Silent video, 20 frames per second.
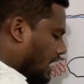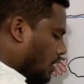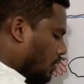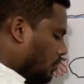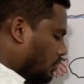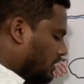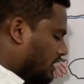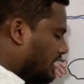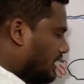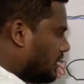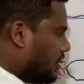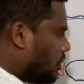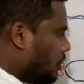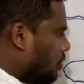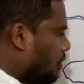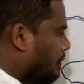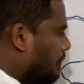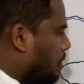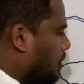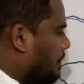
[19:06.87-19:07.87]
outer
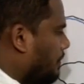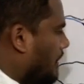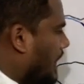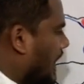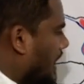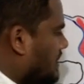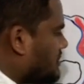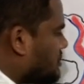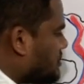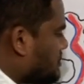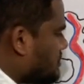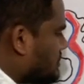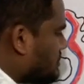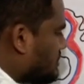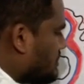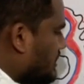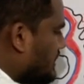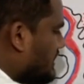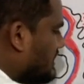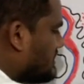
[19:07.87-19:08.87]
tropoplast
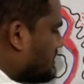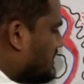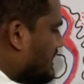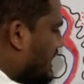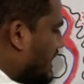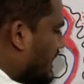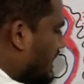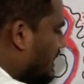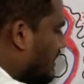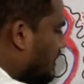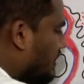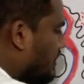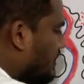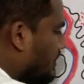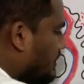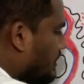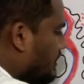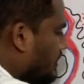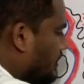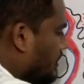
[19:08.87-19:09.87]
is there.
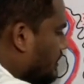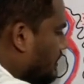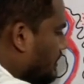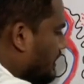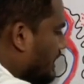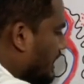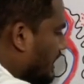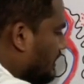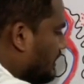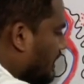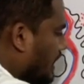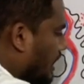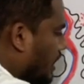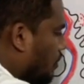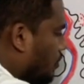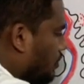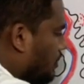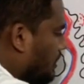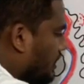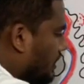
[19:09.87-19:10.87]
They are the
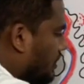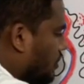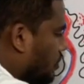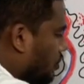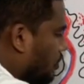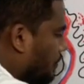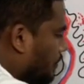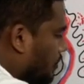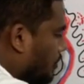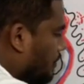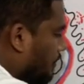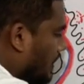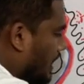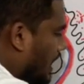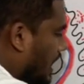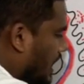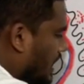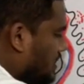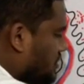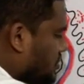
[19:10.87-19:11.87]
outer
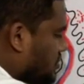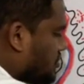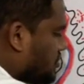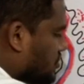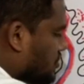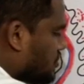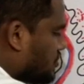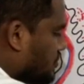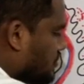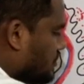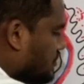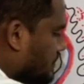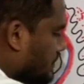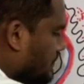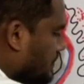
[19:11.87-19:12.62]
tropoplasts.